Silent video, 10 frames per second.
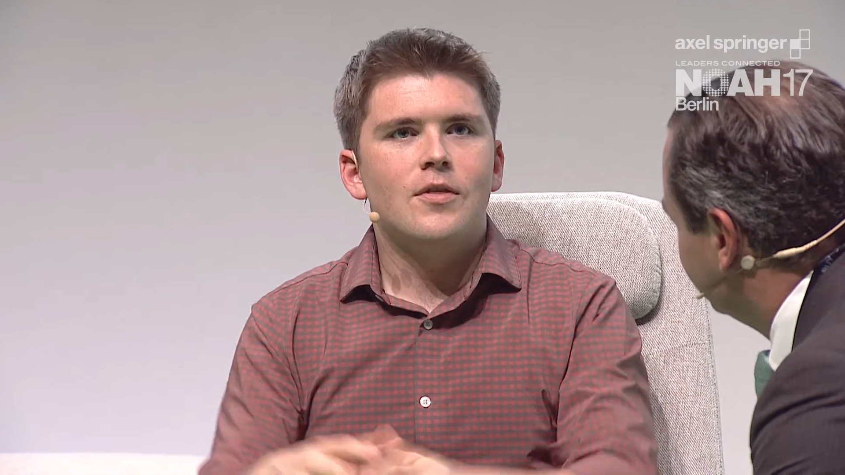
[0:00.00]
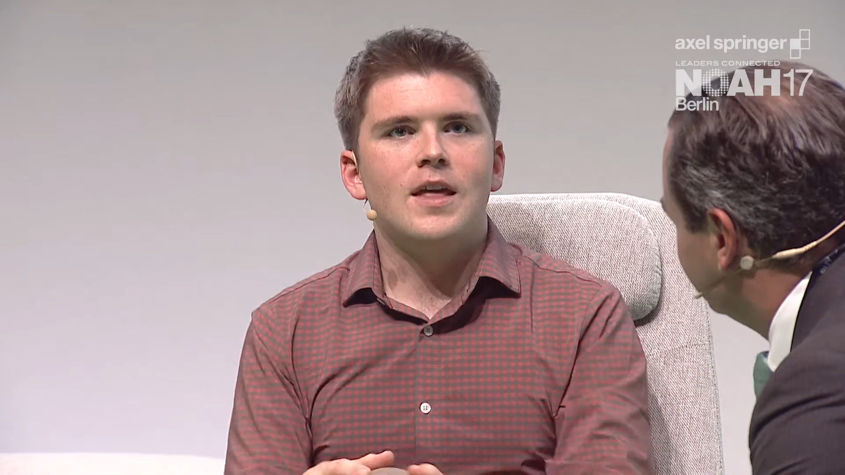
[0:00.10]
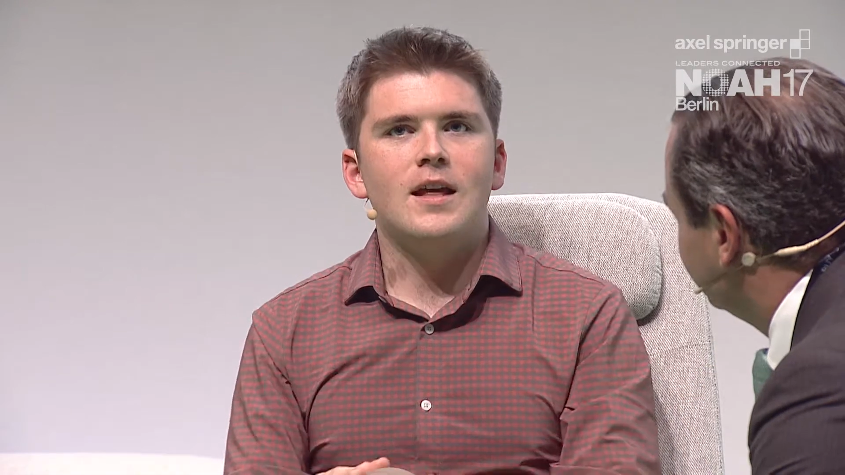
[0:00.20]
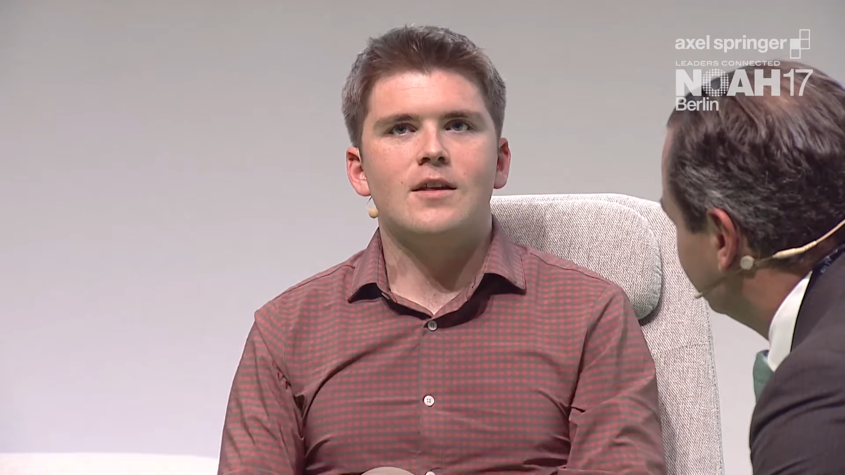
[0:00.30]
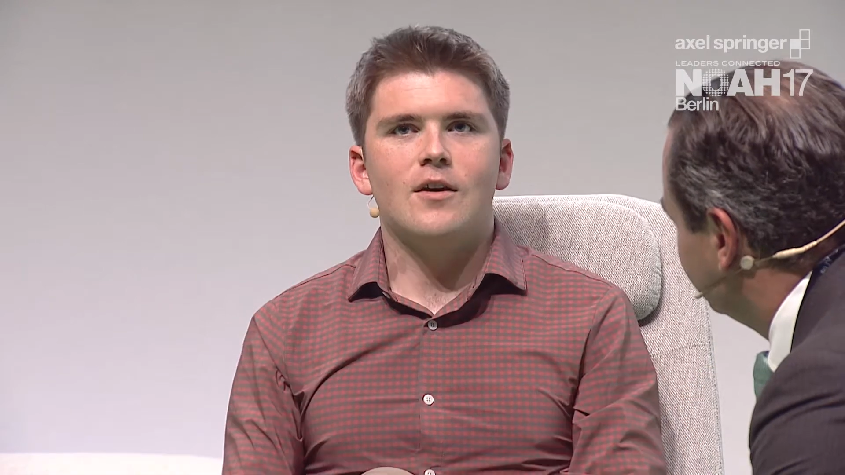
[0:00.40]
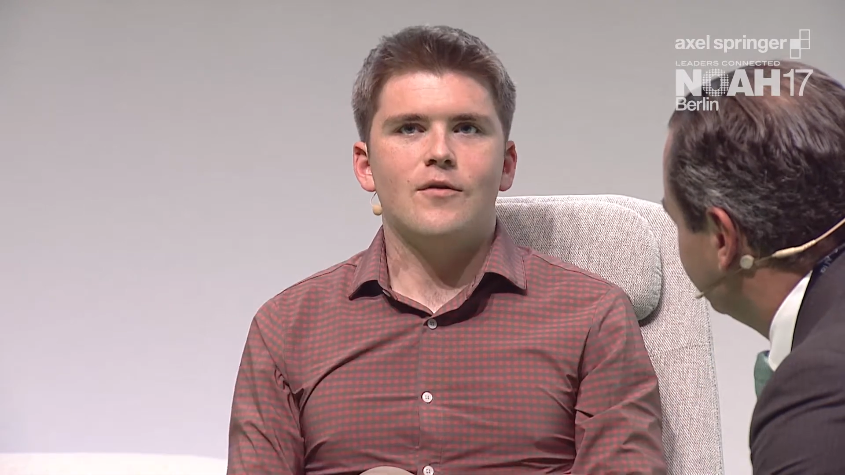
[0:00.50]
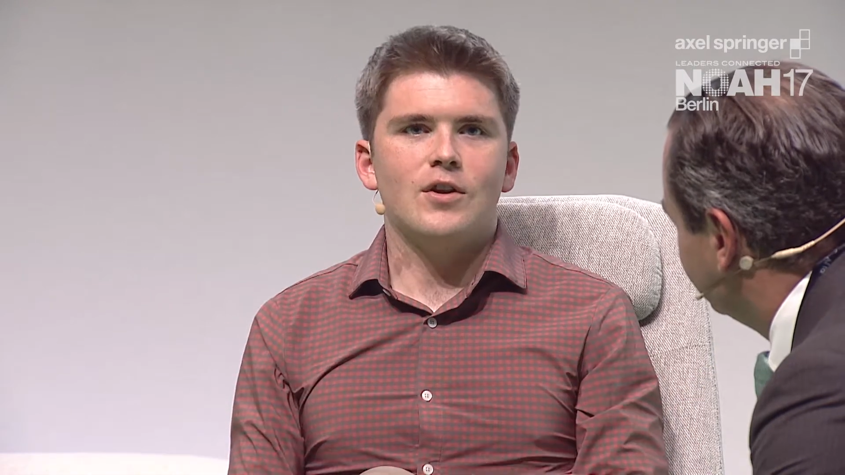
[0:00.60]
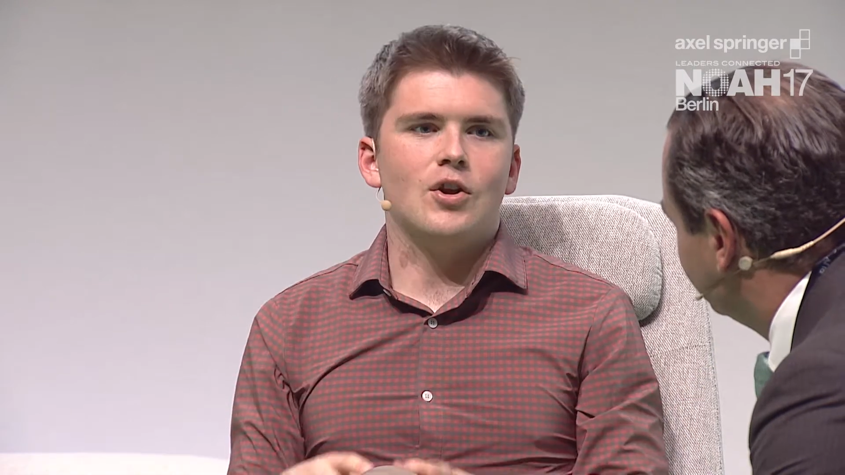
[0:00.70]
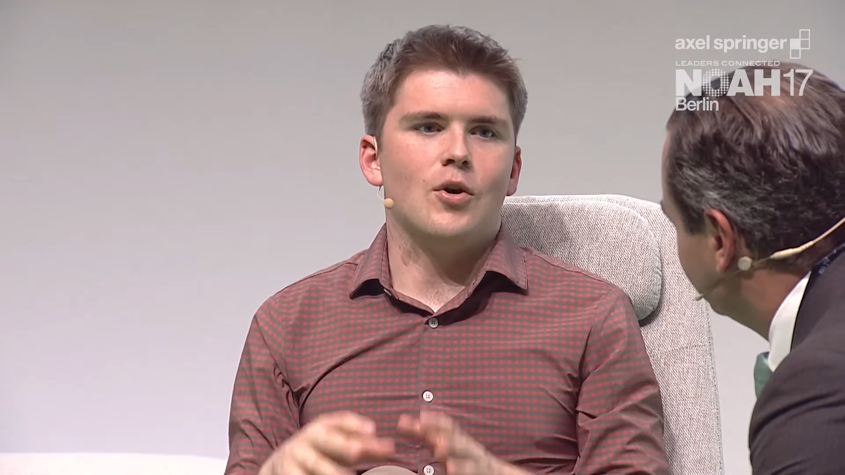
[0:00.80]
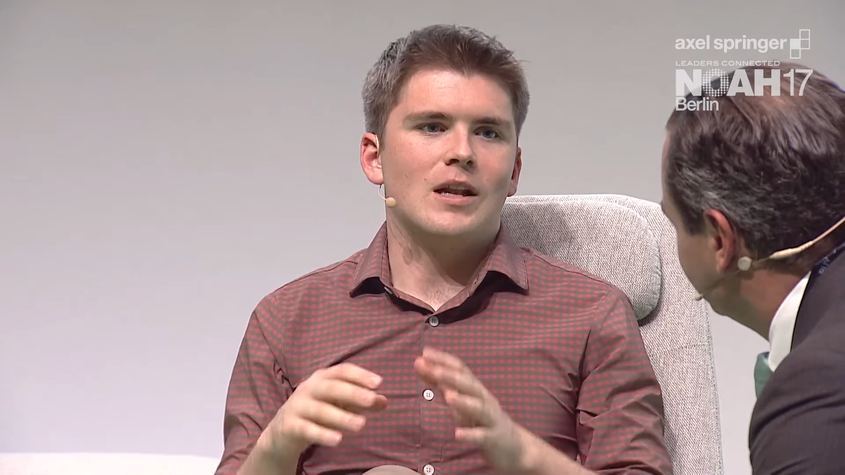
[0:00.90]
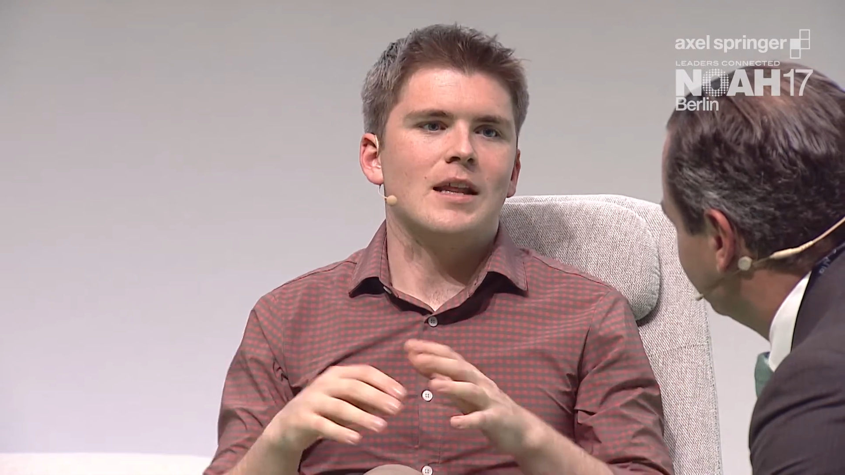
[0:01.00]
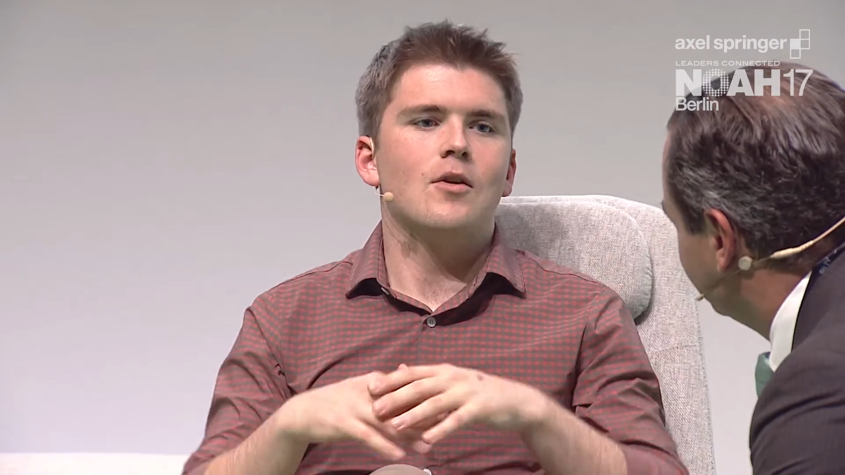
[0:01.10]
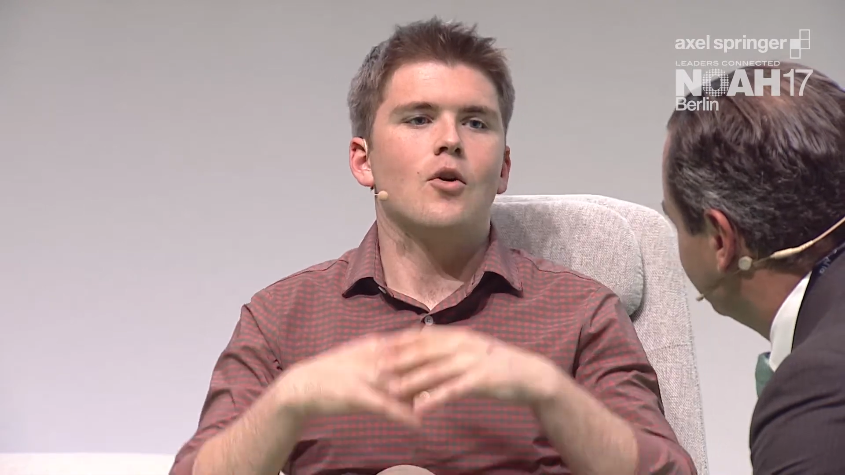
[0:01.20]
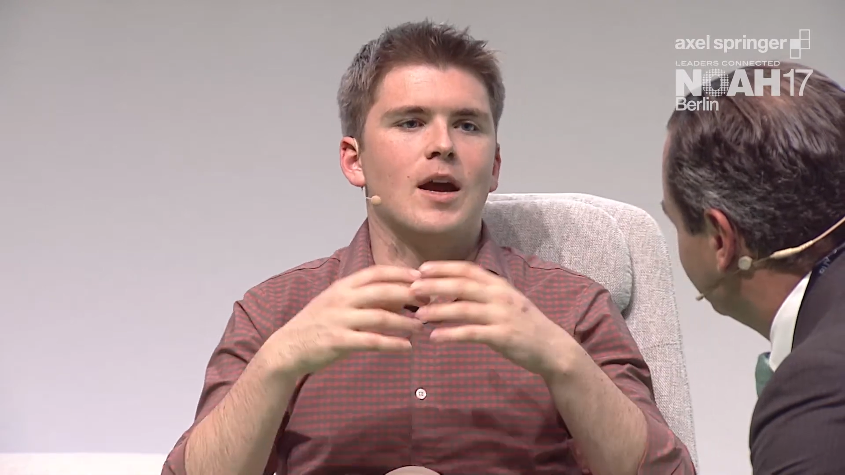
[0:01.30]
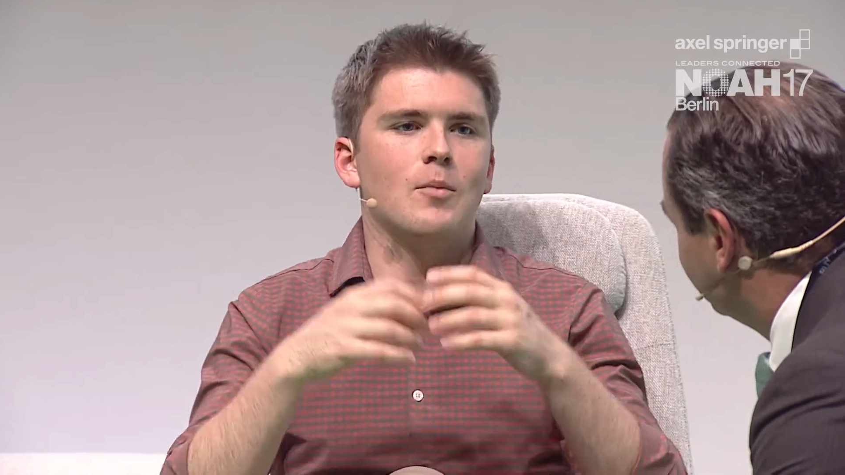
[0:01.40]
thinks of, you know, at least, okay,